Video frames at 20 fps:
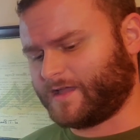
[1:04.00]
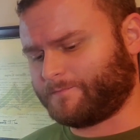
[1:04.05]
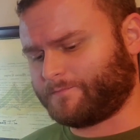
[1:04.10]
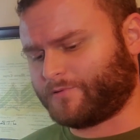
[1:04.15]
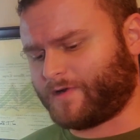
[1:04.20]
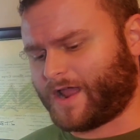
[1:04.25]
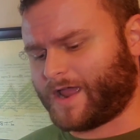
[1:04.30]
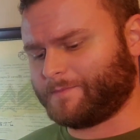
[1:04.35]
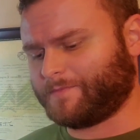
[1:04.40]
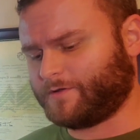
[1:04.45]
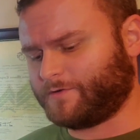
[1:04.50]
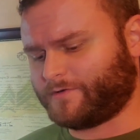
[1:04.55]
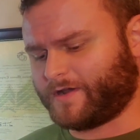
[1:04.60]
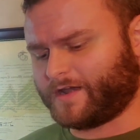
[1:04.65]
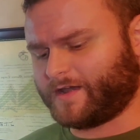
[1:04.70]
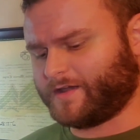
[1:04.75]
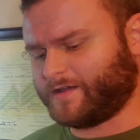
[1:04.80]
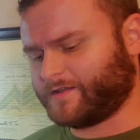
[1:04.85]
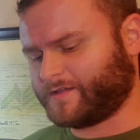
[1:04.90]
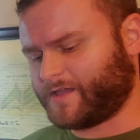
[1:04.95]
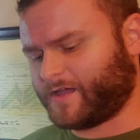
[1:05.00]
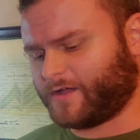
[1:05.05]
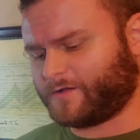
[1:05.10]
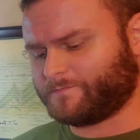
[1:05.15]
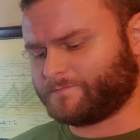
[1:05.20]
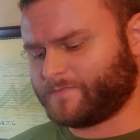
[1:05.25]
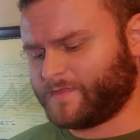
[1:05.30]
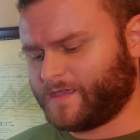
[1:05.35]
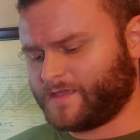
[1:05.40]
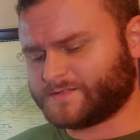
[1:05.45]
primed and ready to go.
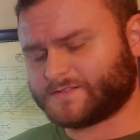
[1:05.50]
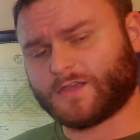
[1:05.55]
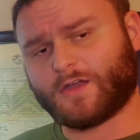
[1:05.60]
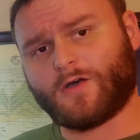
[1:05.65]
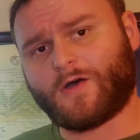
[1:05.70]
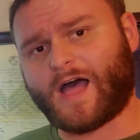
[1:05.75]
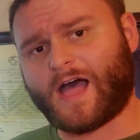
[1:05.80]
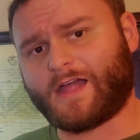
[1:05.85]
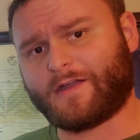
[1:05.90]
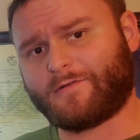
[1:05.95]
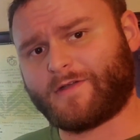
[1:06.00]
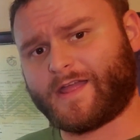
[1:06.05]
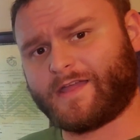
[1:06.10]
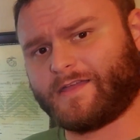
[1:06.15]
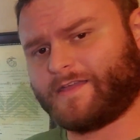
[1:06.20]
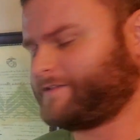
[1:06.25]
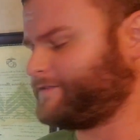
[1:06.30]
So I right